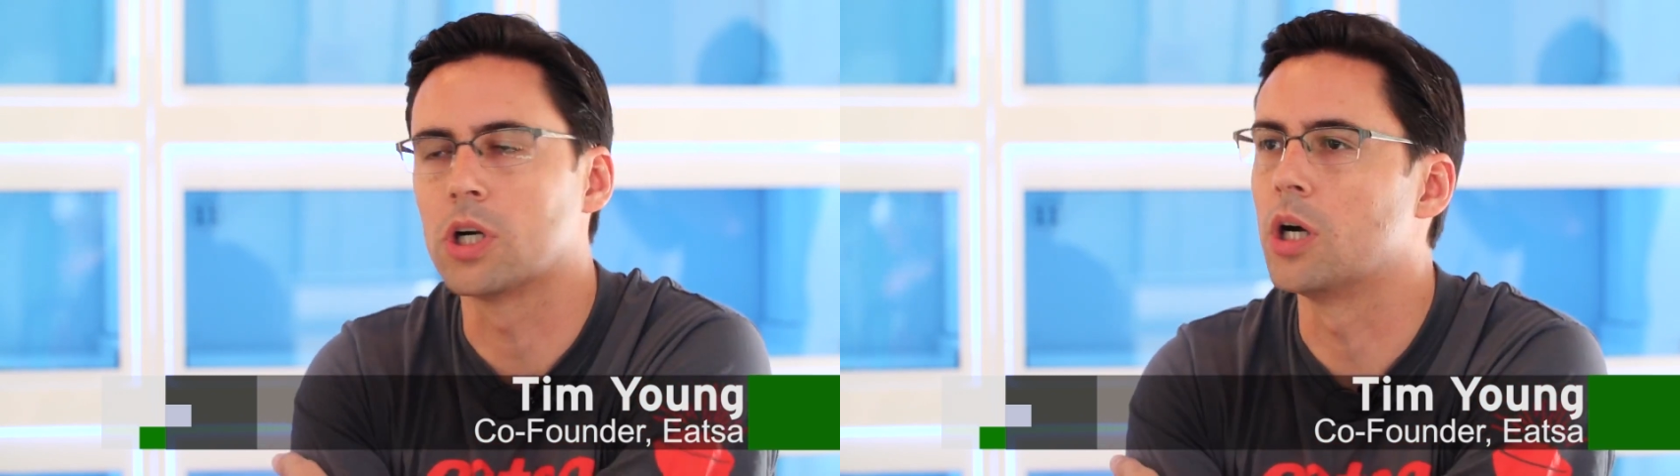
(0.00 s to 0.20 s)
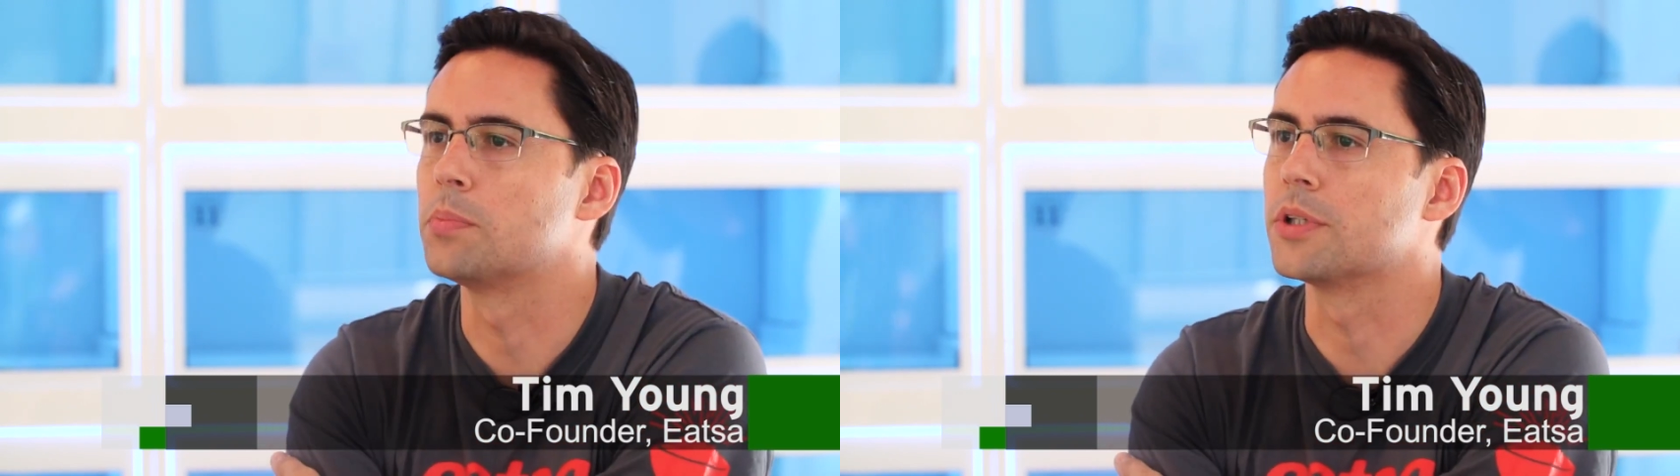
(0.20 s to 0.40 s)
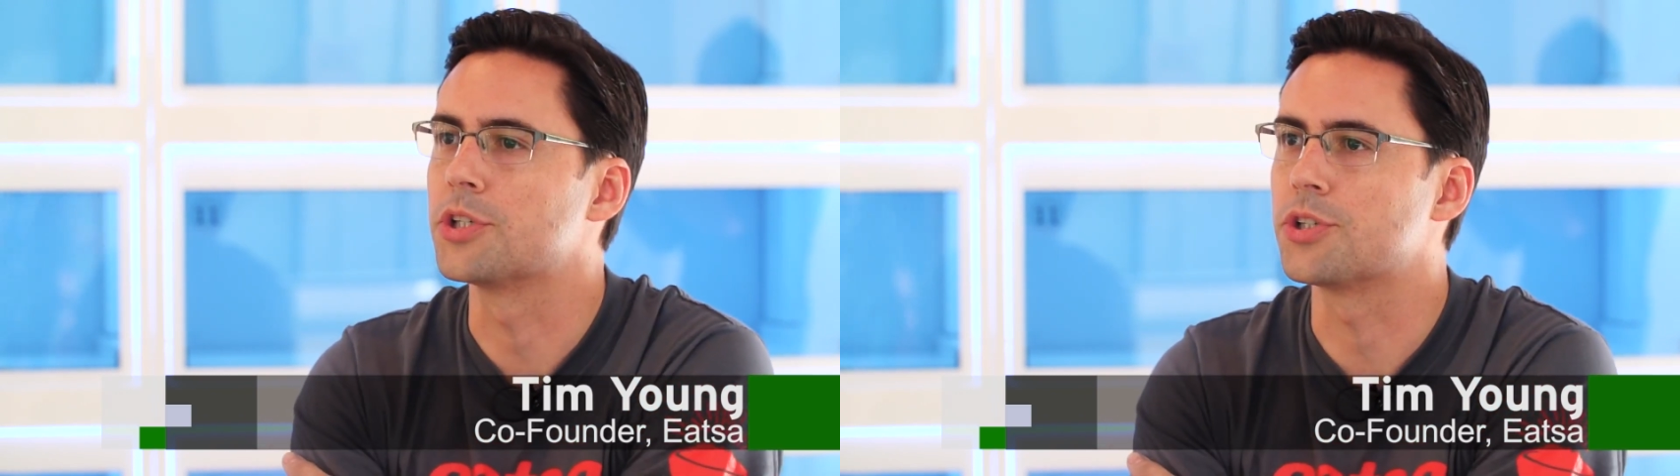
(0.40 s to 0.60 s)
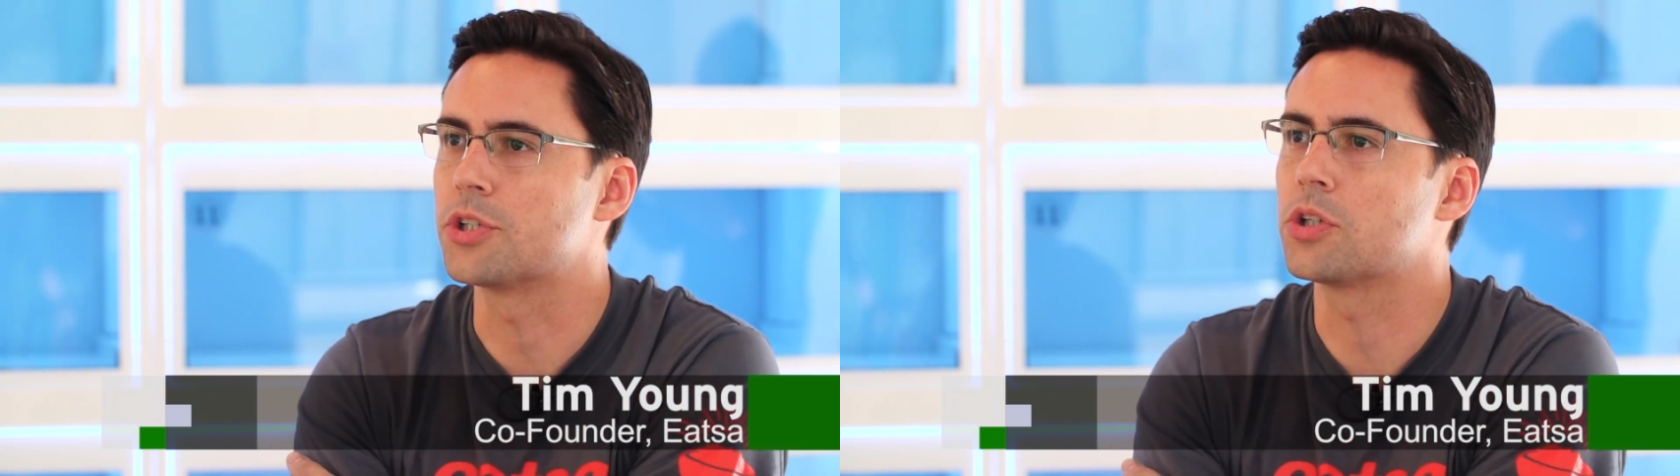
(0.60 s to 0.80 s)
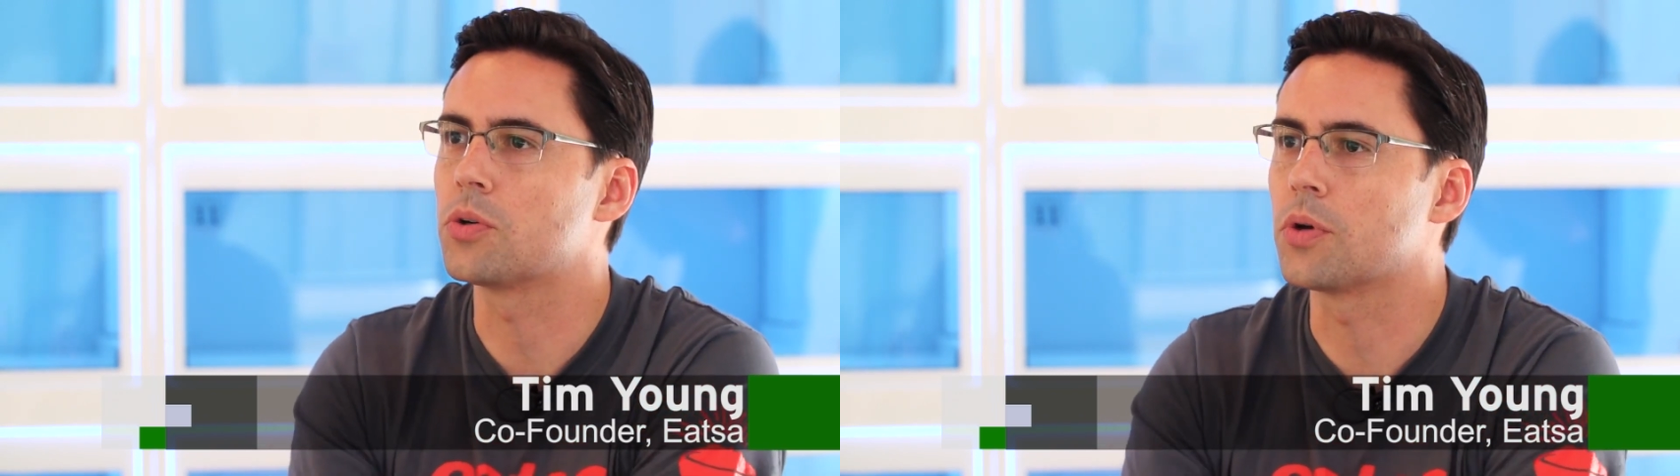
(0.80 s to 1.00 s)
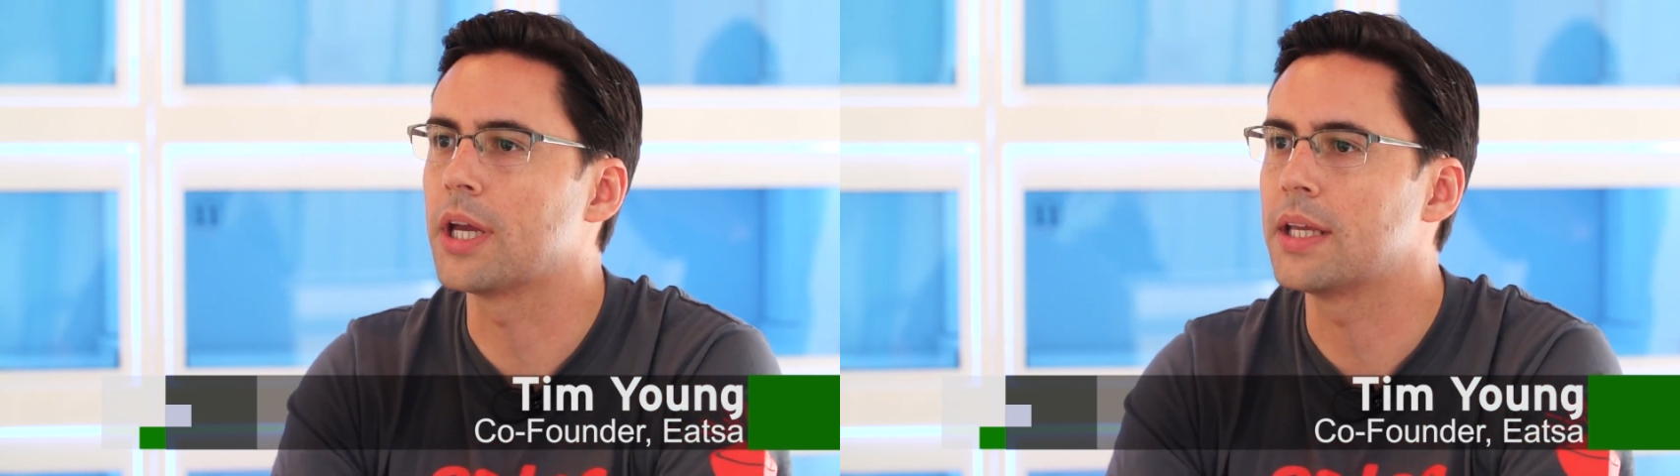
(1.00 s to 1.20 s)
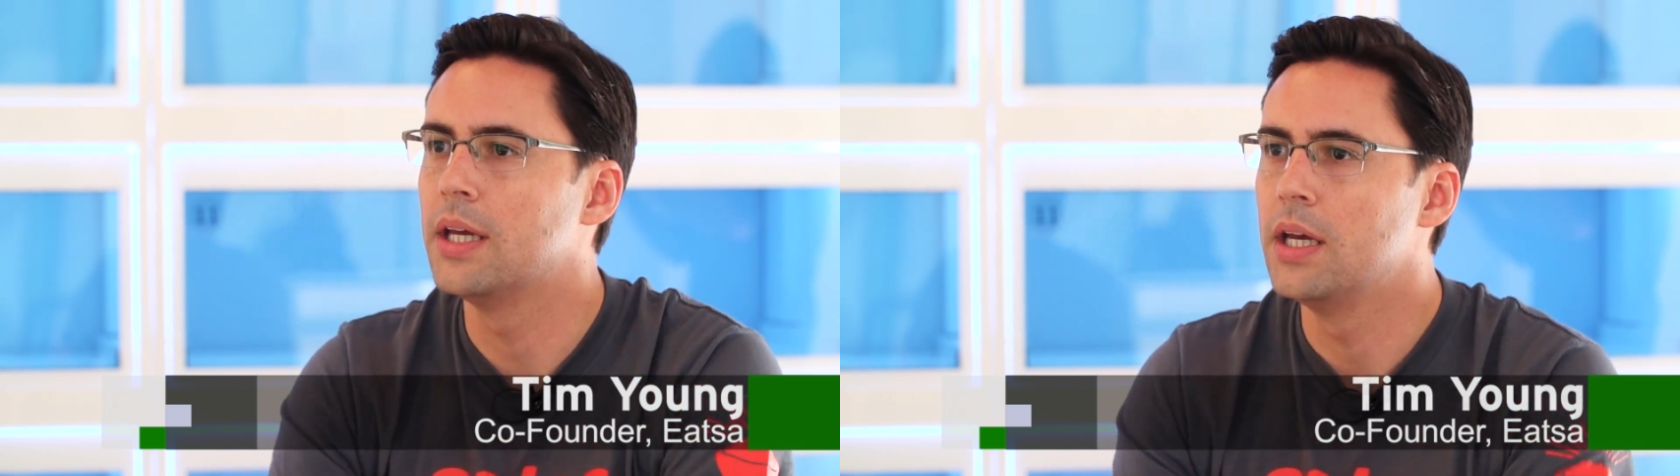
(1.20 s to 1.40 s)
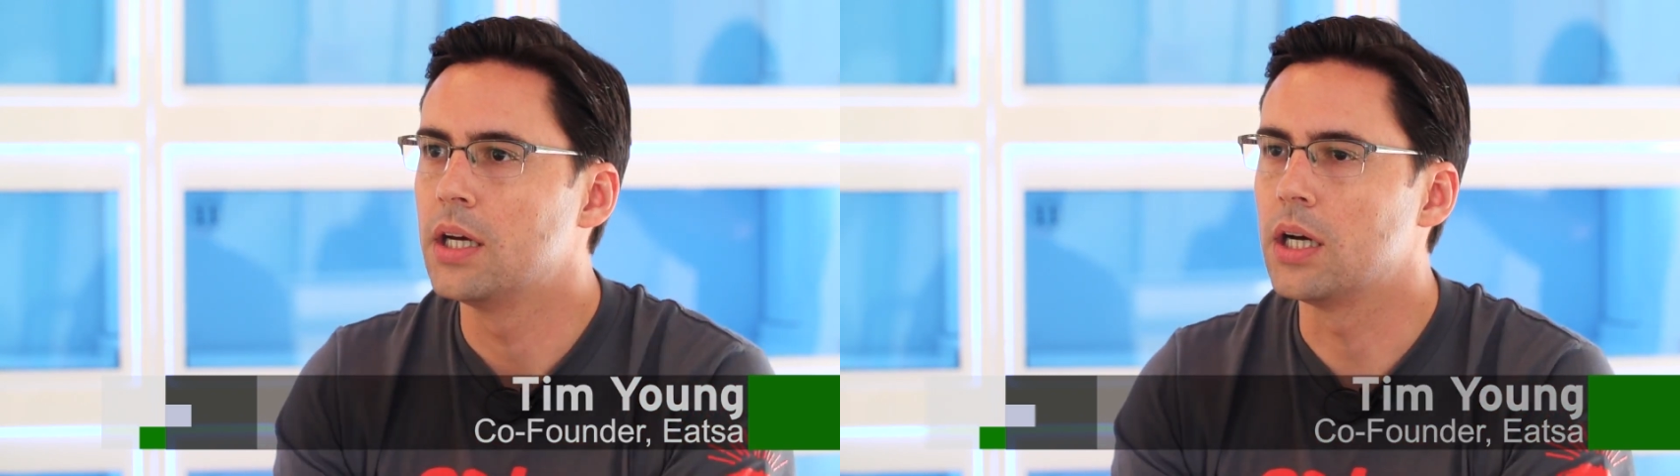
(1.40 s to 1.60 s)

accomplish is to create